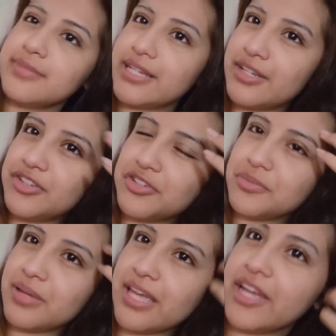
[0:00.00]
I didn't show
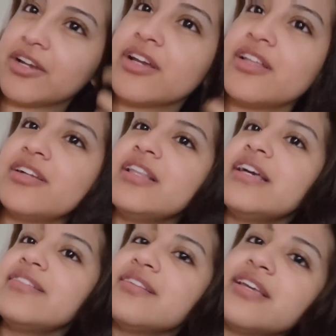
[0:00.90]
my hair color
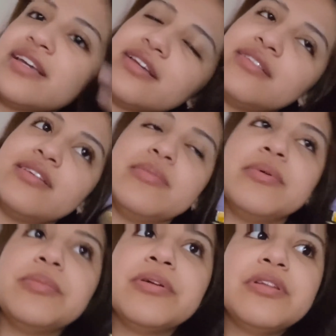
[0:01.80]
last night because like
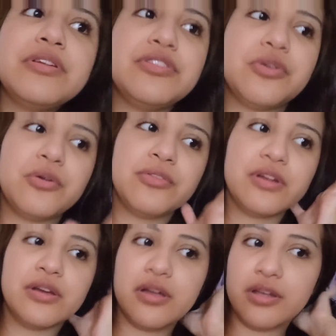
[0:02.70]
my brother and his
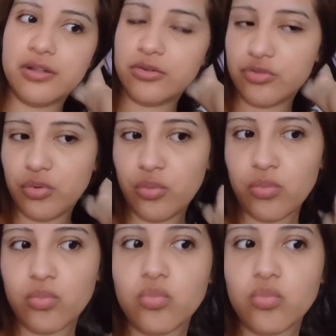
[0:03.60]
girlfriend got here, so